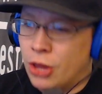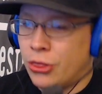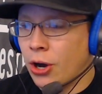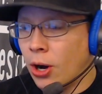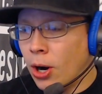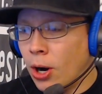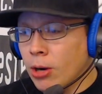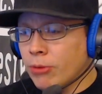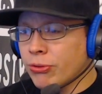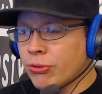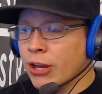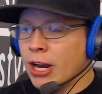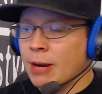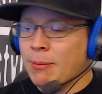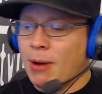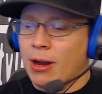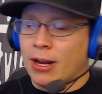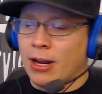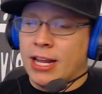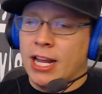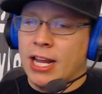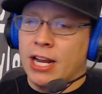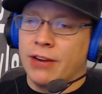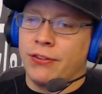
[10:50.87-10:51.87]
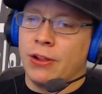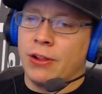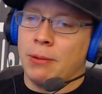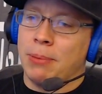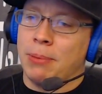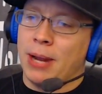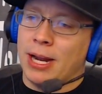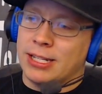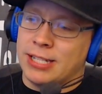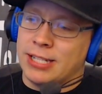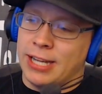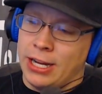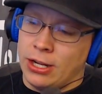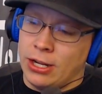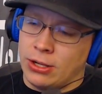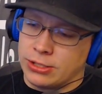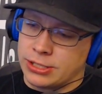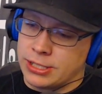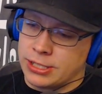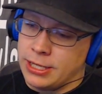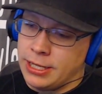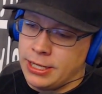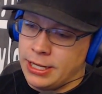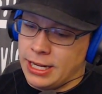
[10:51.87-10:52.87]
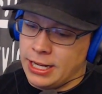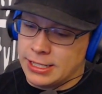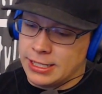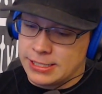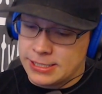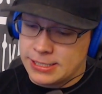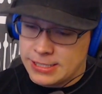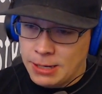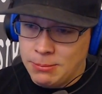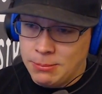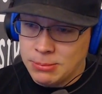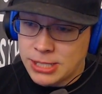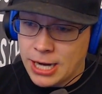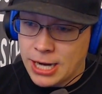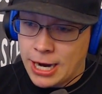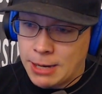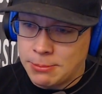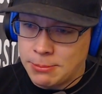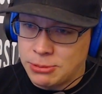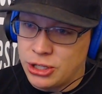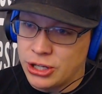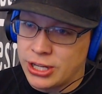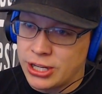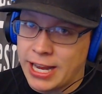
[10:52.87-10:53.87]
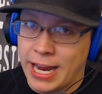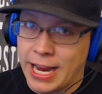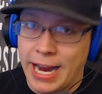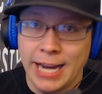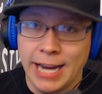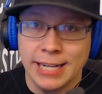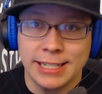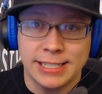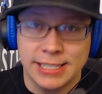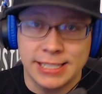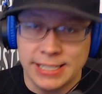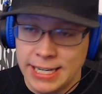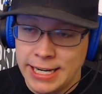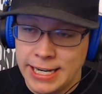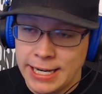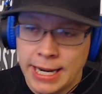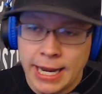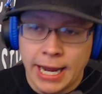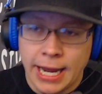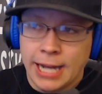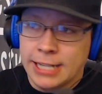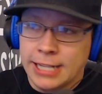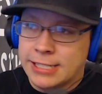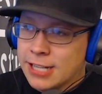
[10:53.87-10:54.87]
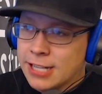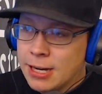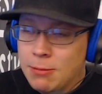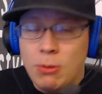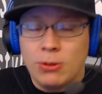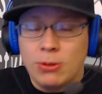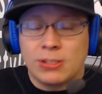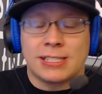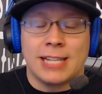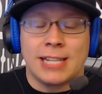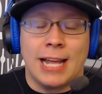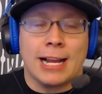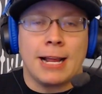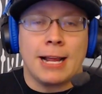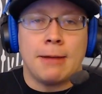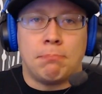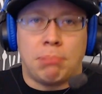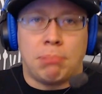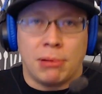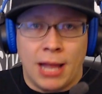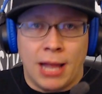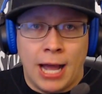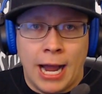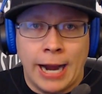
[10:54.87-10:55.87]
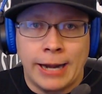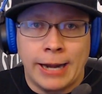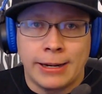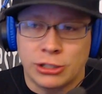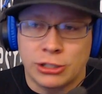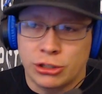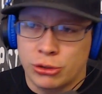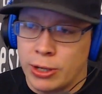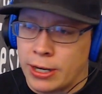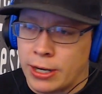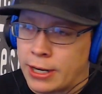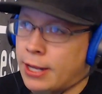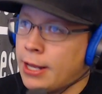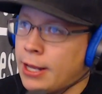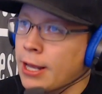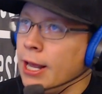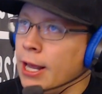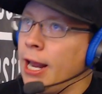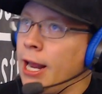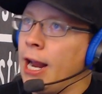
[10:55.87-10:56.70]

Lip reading: The hard thing about kickflip back tails is sometimes you can't see. It's almost like a blind trick.